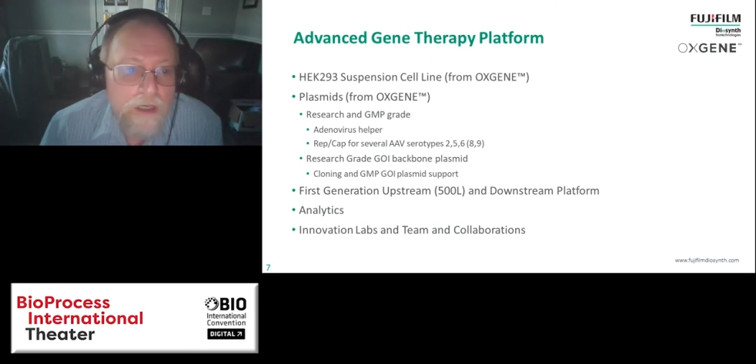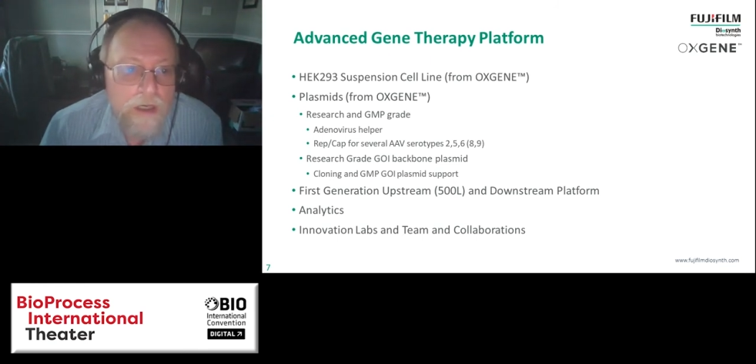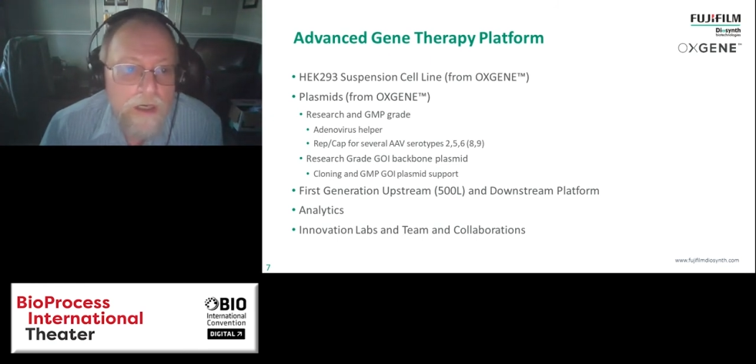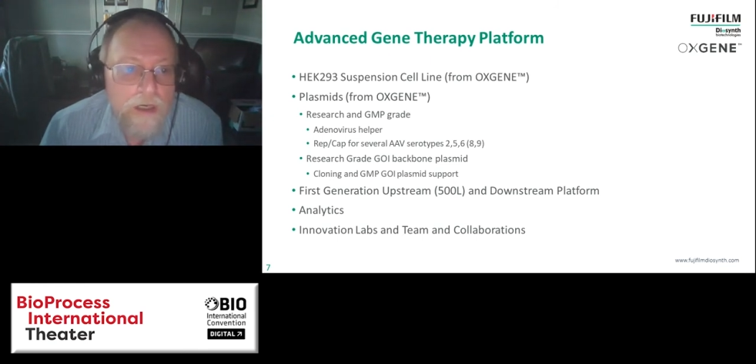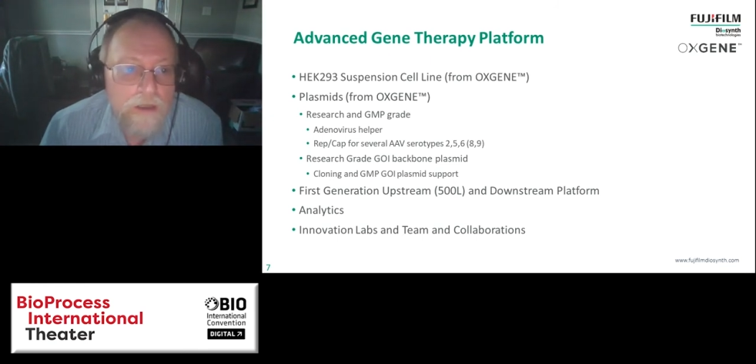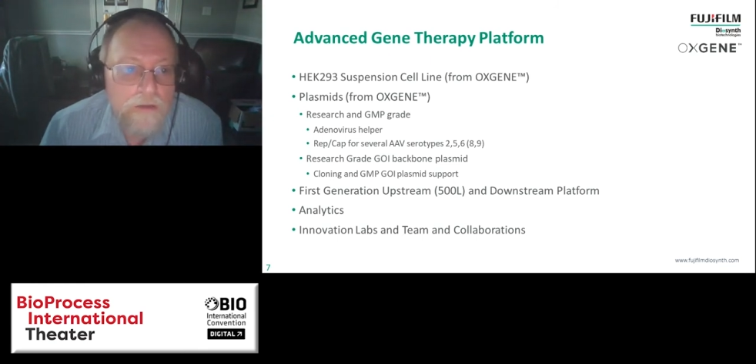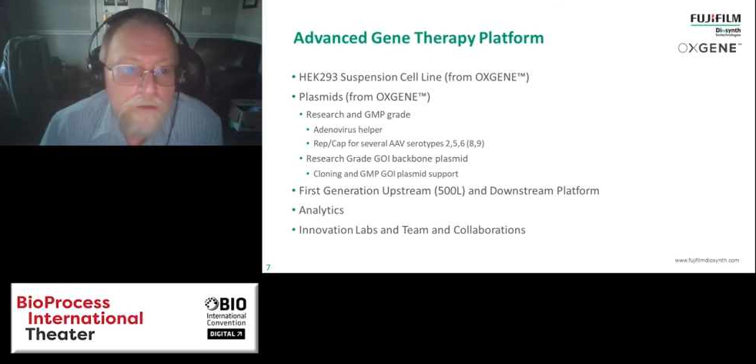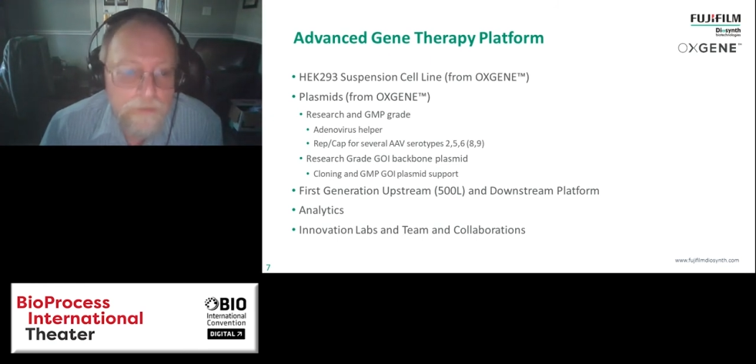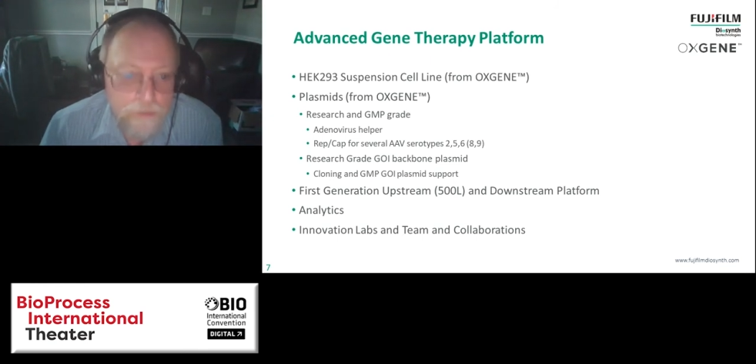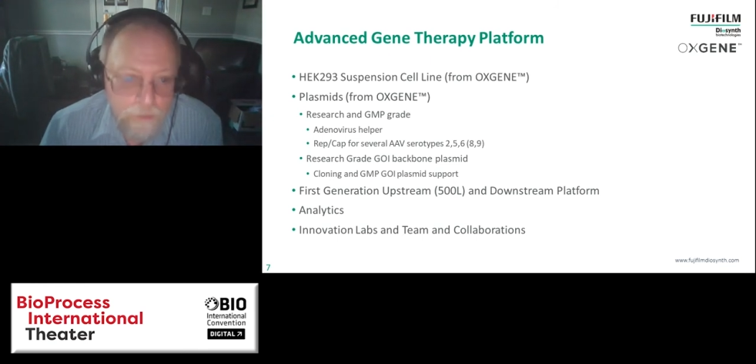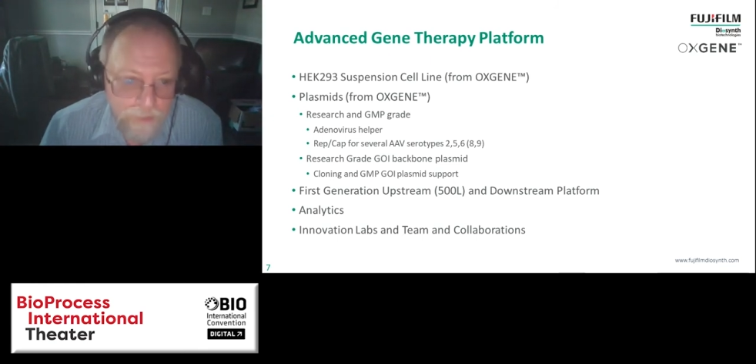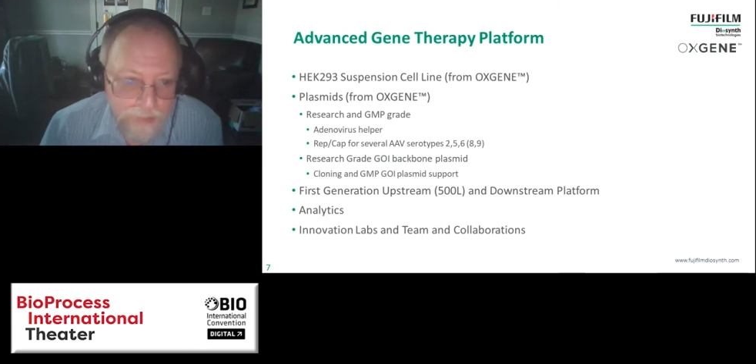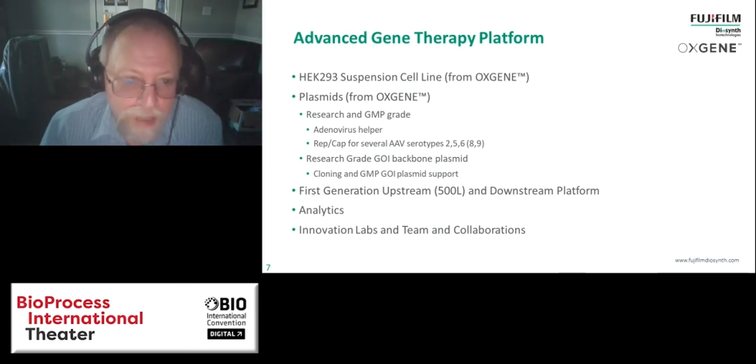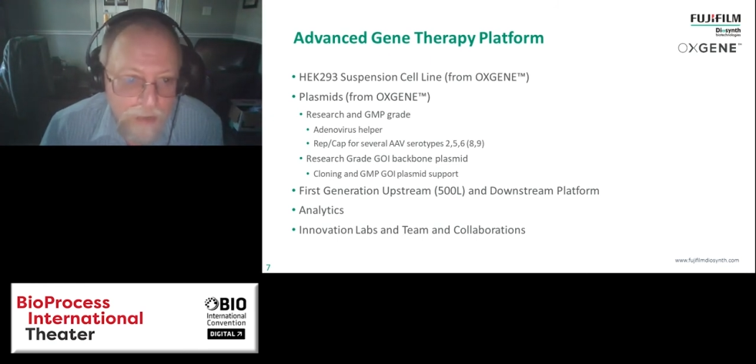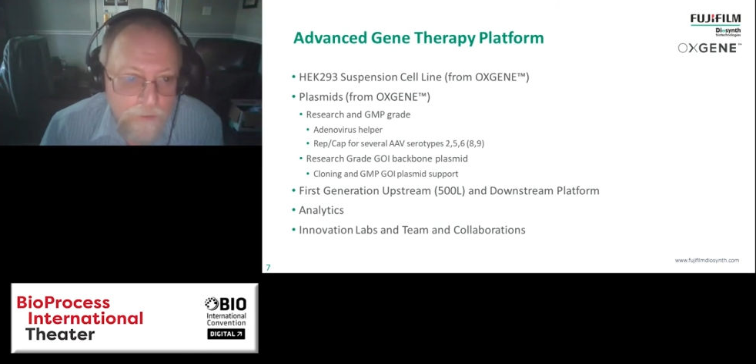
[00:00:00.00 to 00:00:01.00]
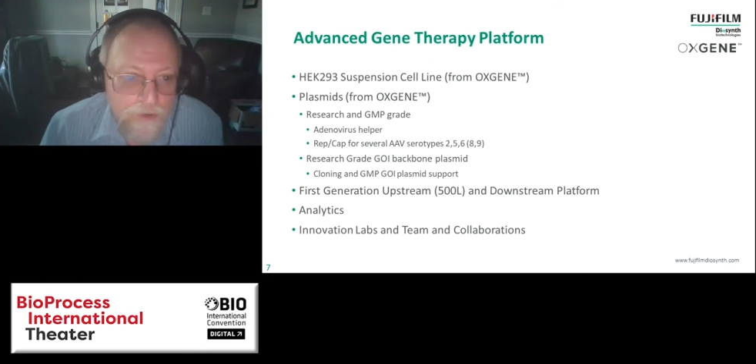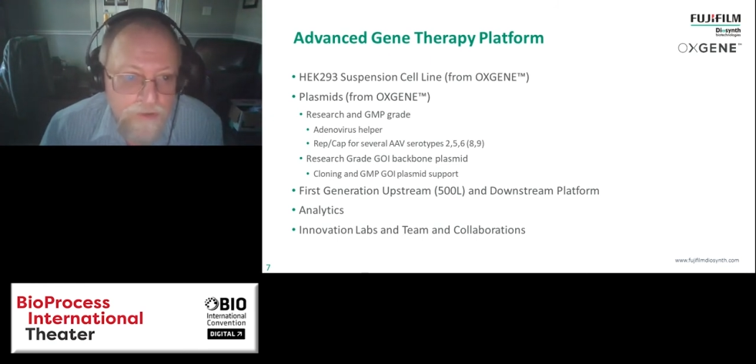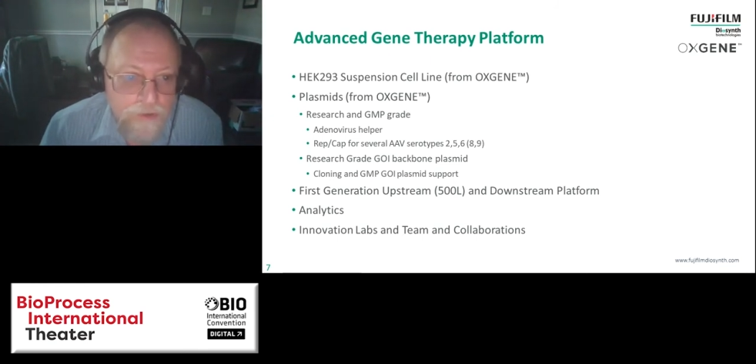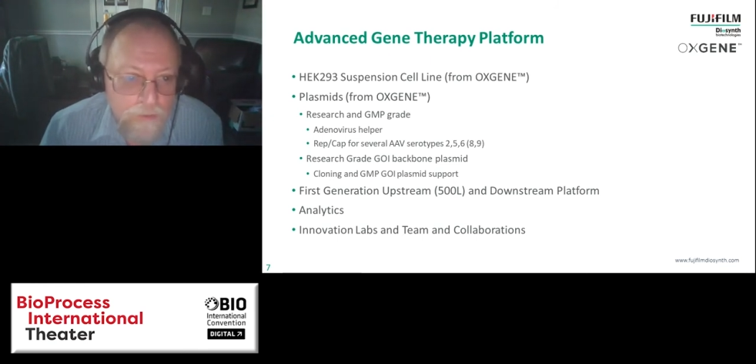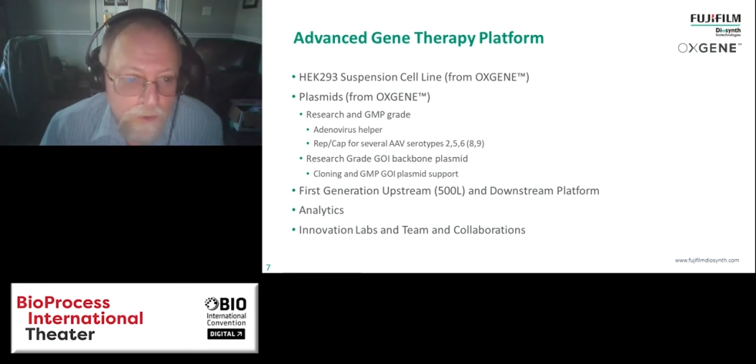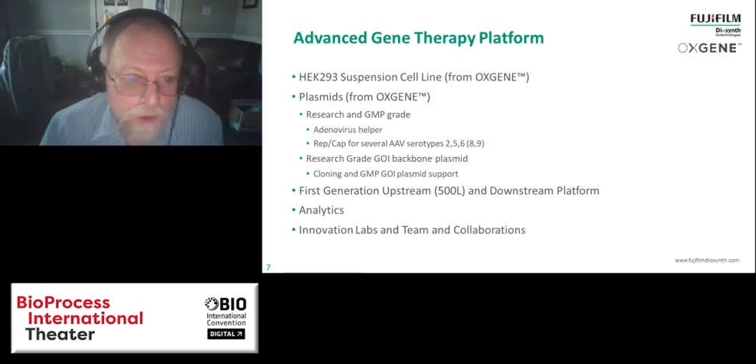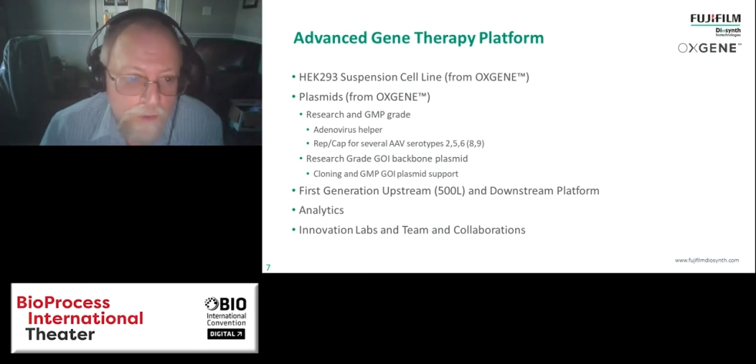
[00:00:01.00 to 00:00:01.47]
to allow
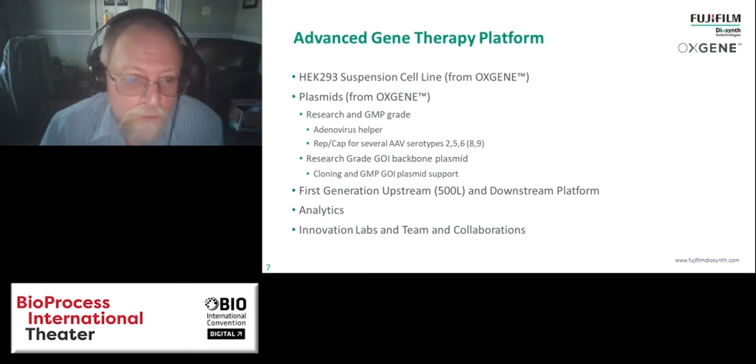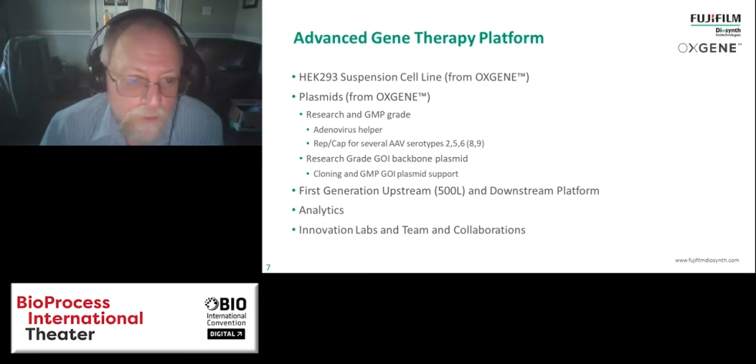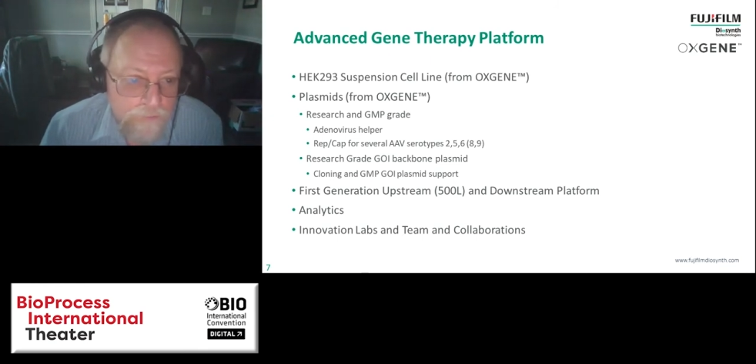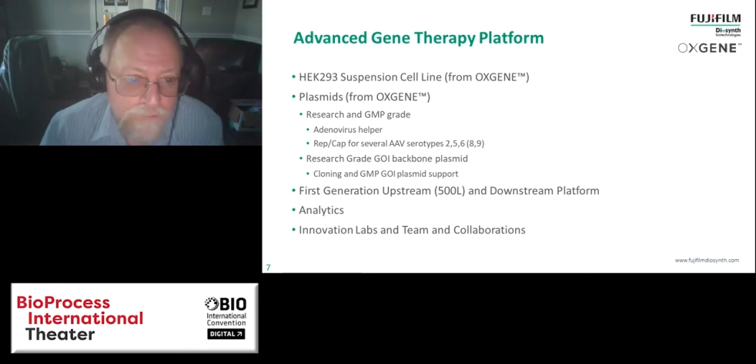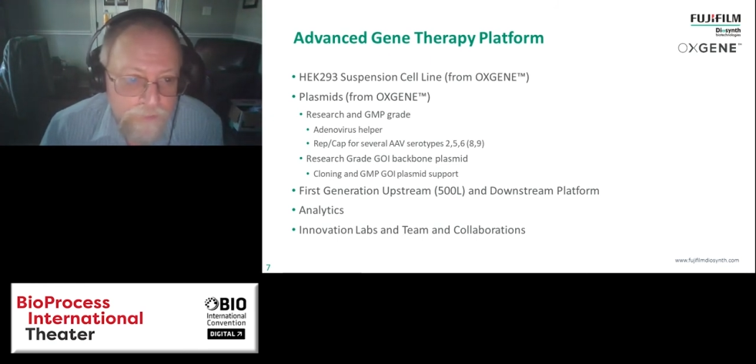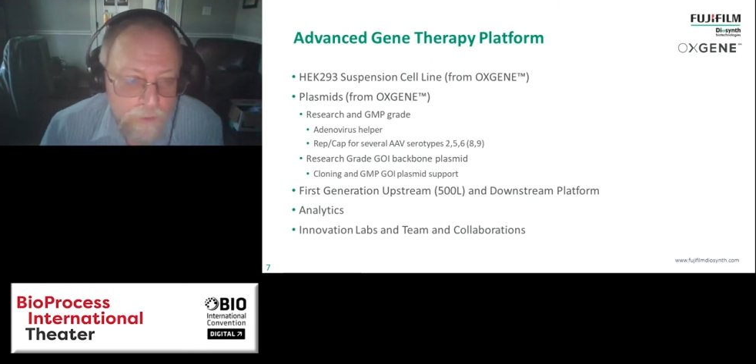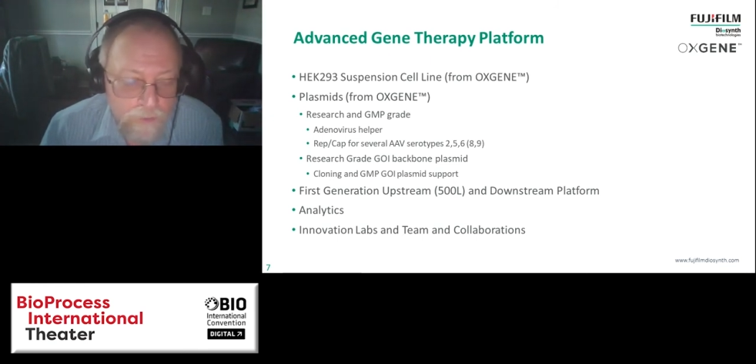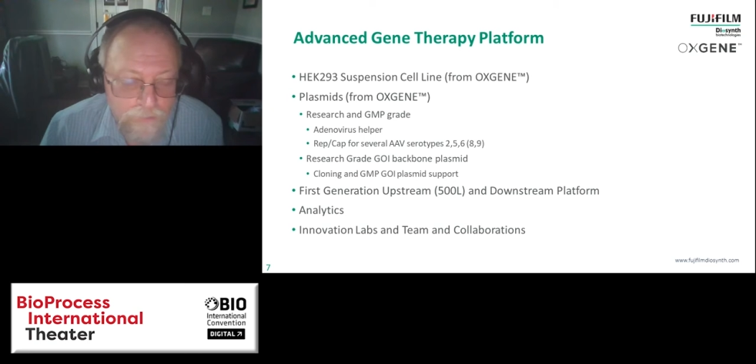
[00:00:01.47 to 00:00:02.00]
us to work with